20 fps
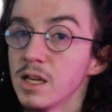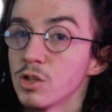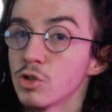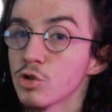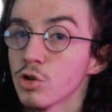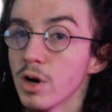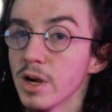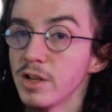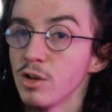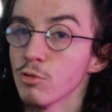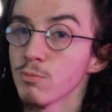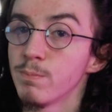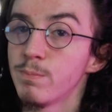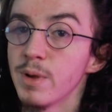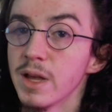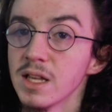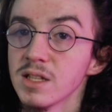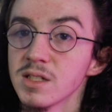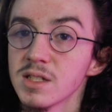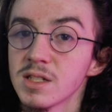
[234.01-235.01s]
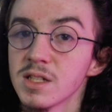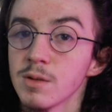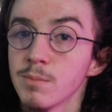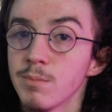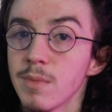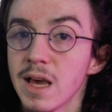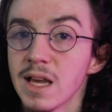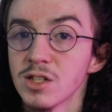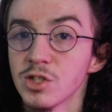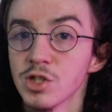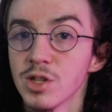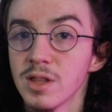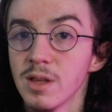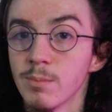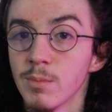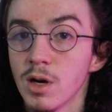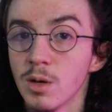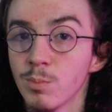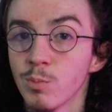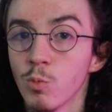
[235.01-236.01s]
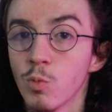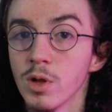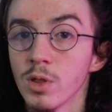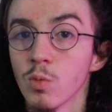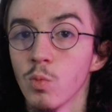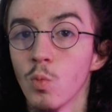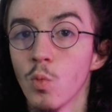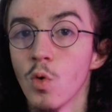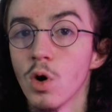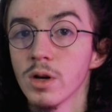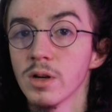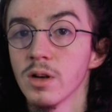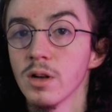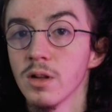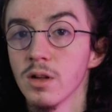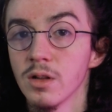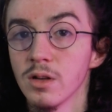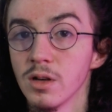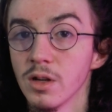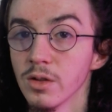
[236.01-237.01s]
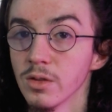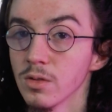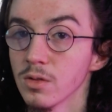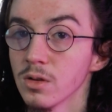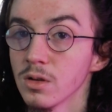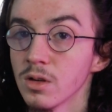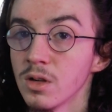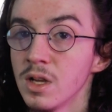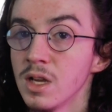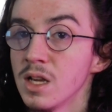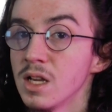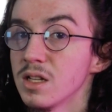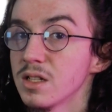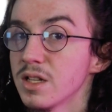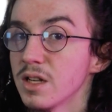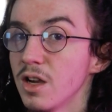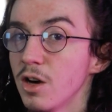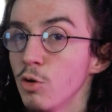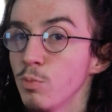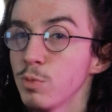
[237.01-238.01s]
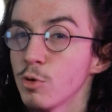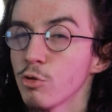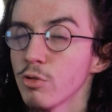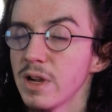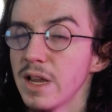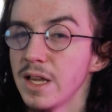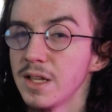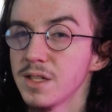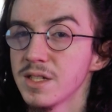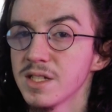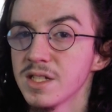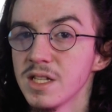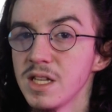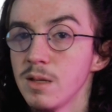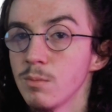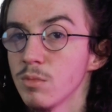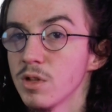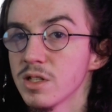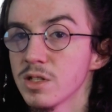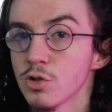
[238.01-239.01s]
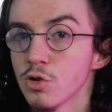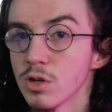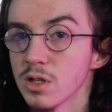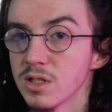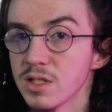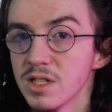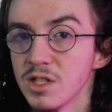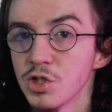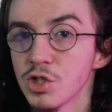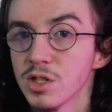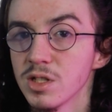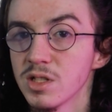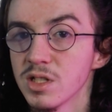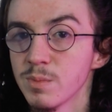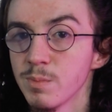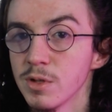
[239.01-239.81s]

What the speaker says: Try your best to match them up with one another to help create seamless transitions